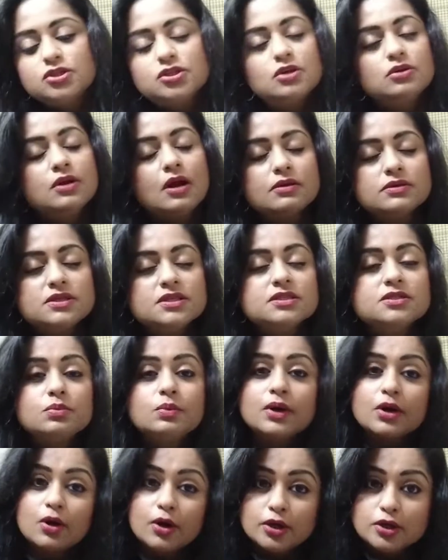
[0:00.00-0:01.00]
So now, since
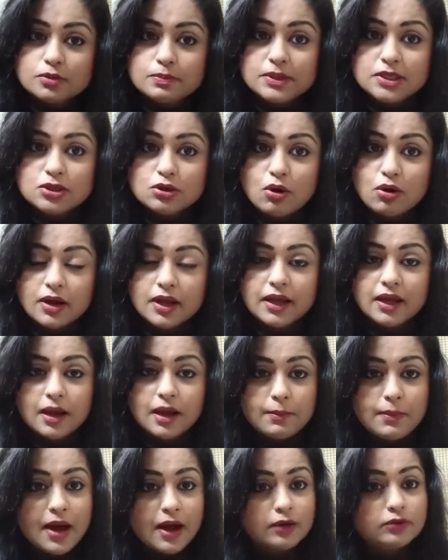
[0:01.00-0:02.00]
we're going to be talking
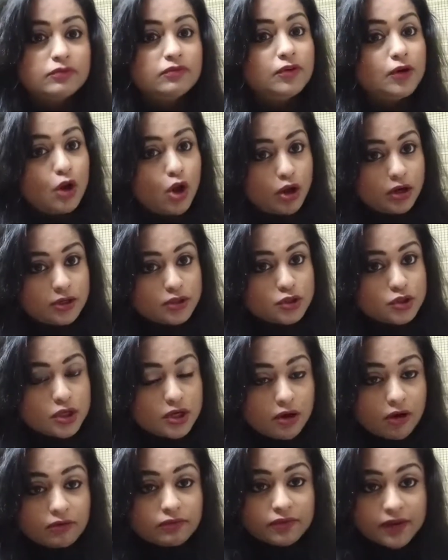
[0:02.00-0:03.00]
about
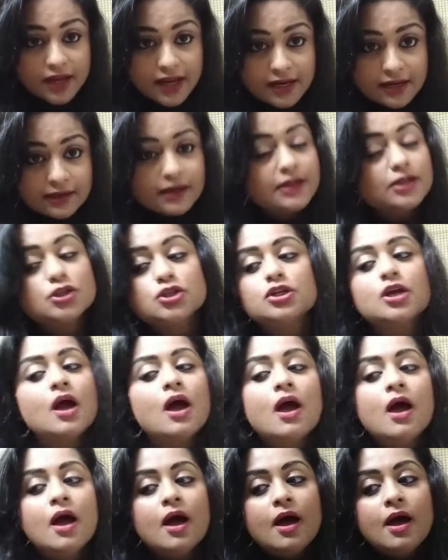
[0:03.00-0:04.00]
philology of English,
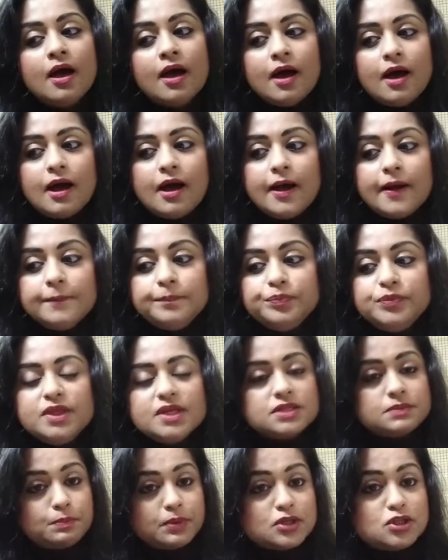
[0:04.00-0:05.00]

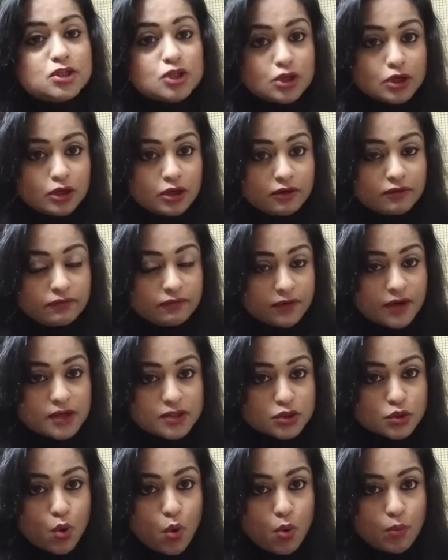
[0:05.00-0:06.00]
this particular
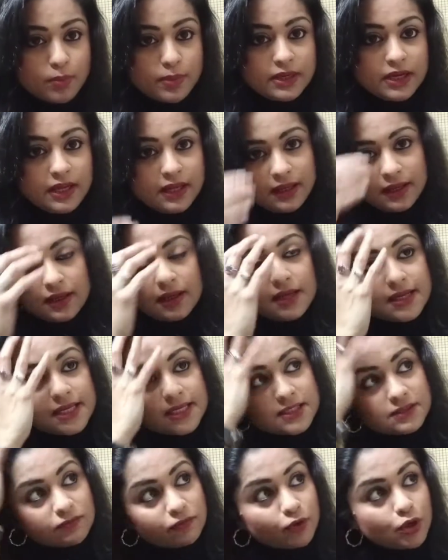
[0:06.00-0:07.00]
first opening
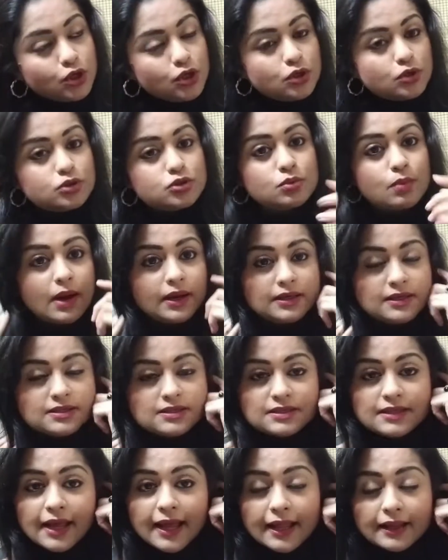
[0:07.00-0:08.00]
is for you to
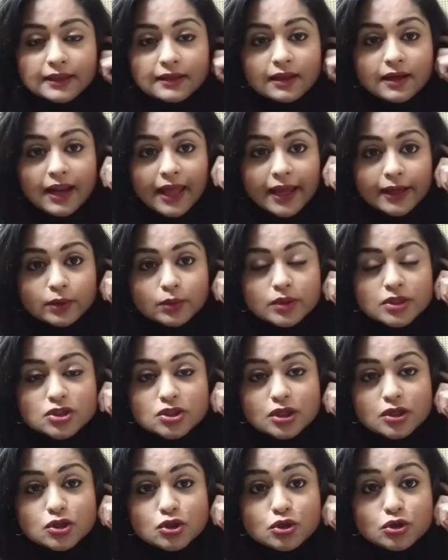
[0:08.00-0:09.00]
understand the language
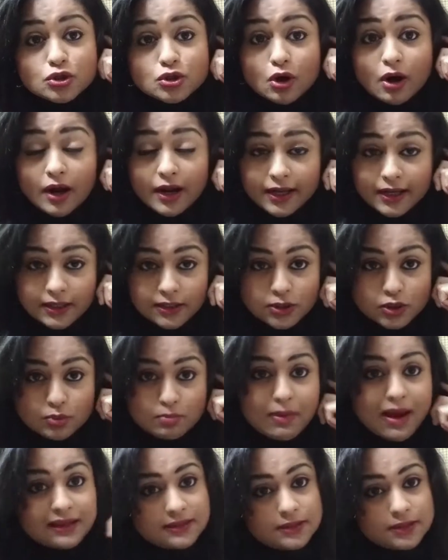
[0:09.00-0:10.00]
that you're trying to
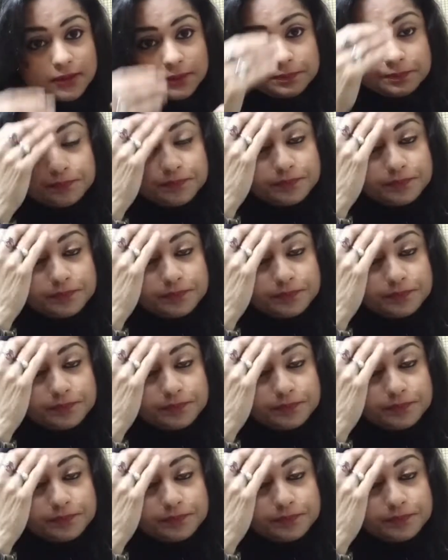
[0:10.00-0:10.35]
master.